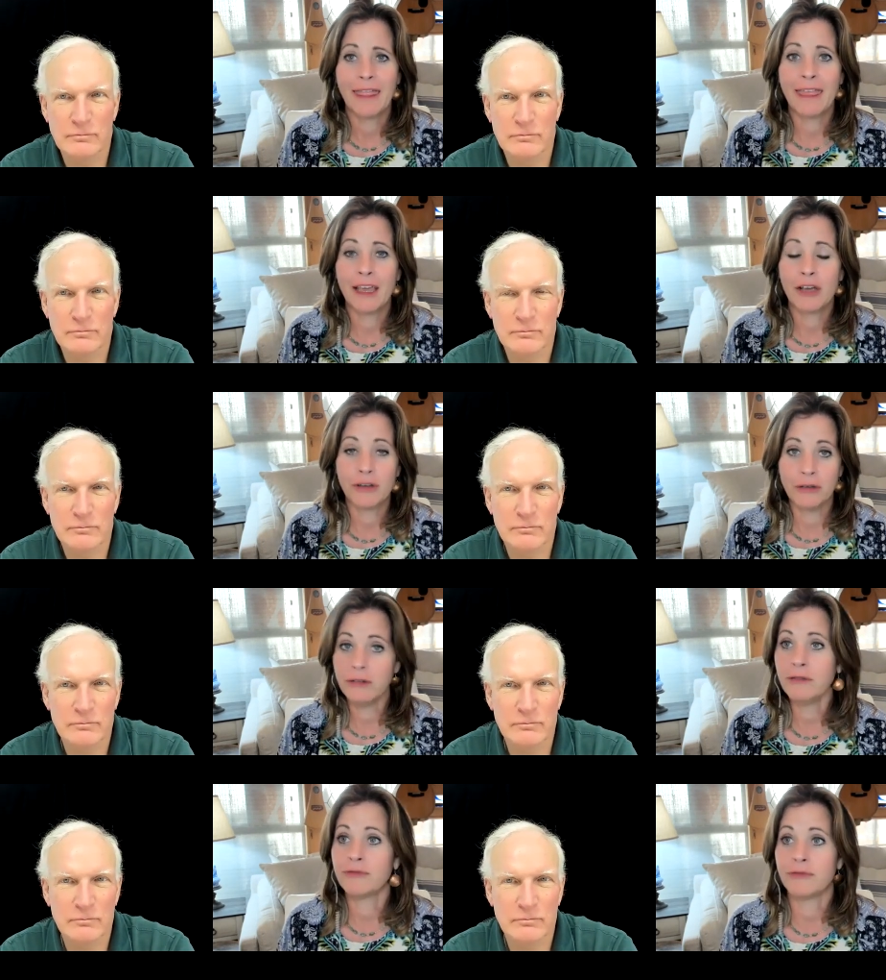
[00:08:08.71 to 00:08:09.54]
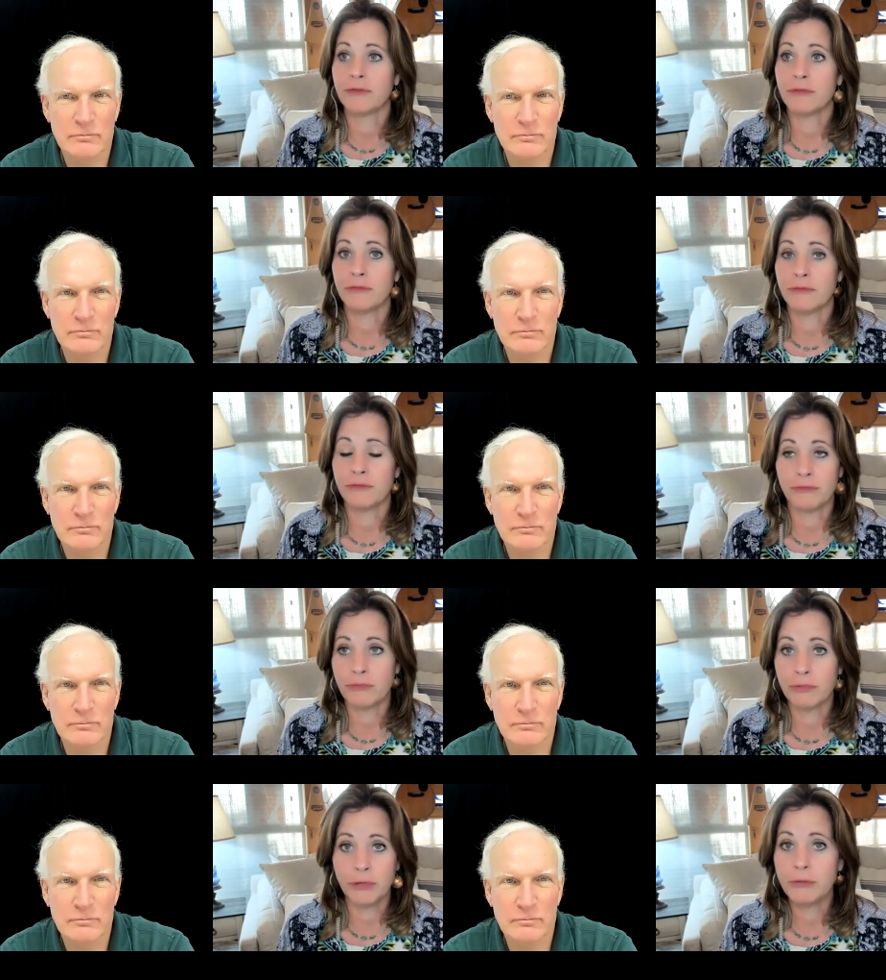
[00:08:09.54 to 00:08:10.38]
Speaker 1: that could have
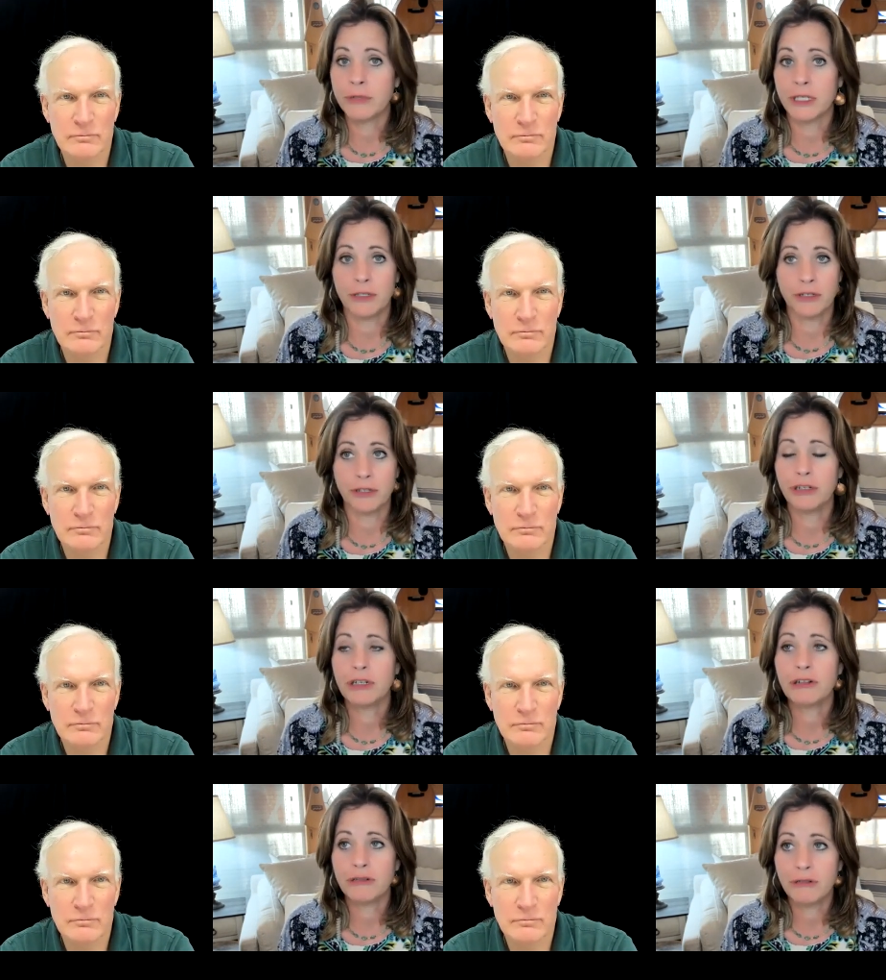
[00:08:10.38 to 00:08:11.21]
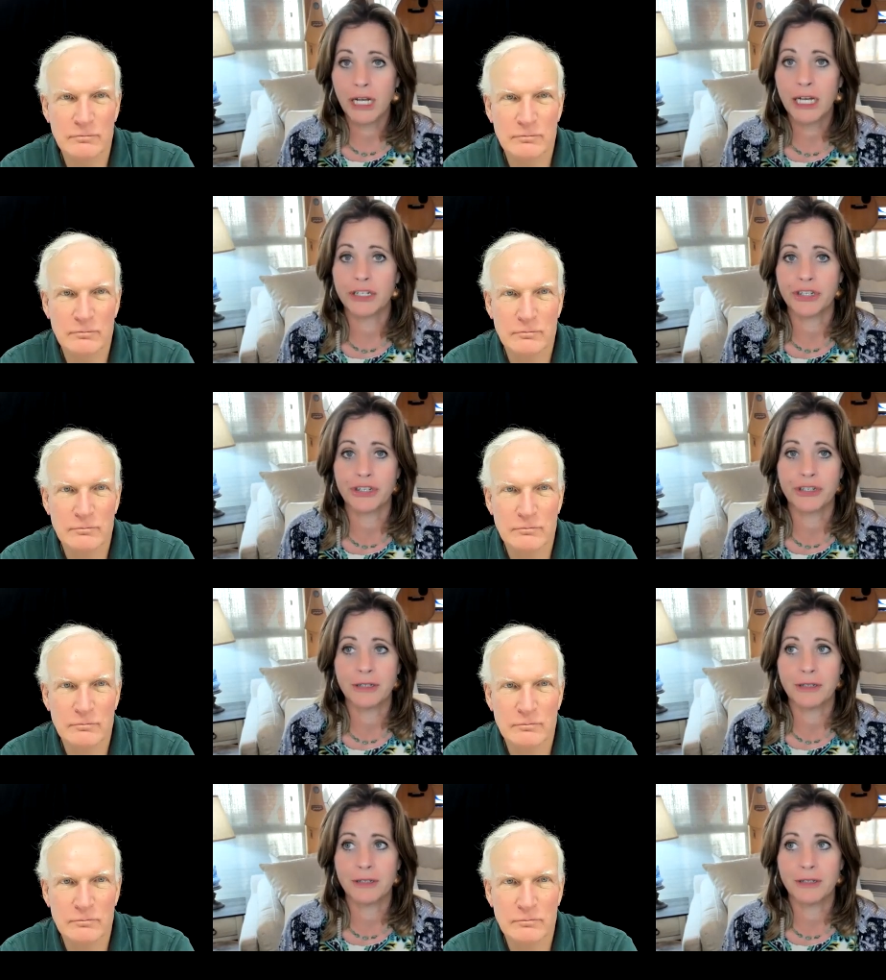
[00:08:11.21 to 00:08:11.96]
ruined, crushed